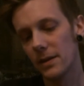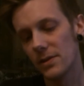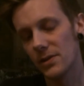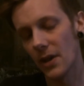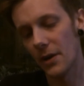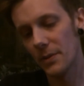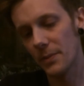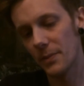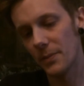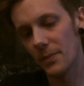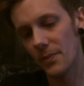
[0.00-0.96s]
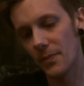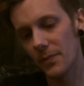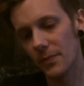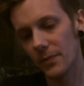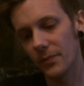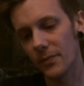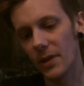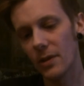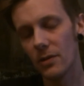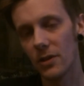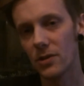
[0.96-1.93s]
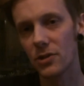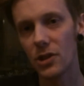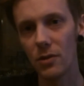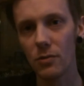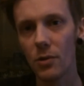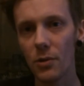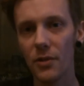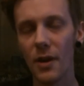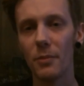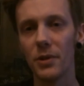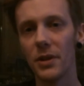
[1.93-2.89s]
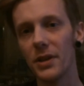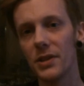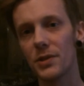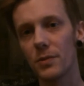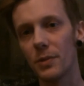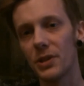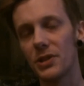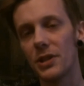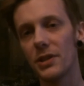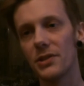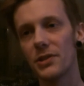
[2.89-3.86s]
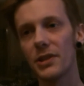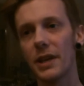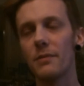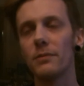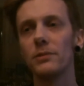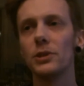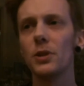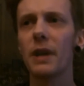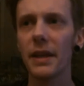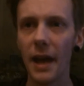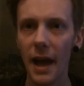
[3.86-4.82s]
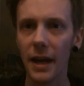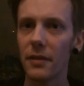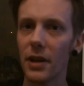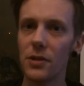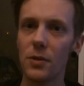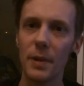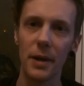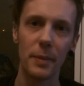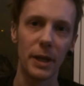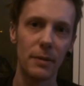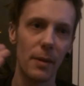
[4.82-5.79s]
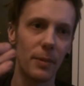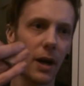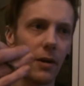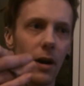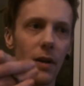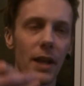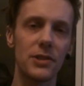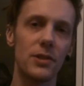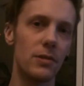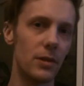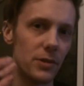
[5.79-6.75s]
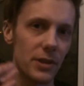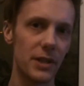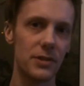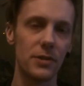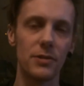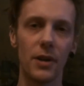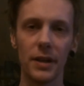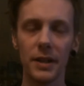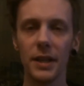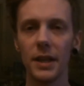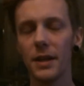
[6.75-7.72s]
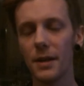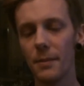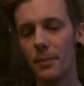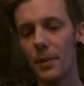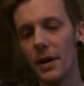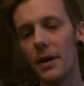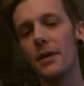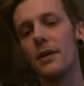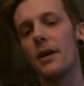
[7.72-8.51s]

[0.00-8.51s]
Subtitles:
So there's a general rule of thumb with this, which is, say, you'll get the hang of it and you'll be able to pick them up and go, oh, that's too loose, that's too tight. But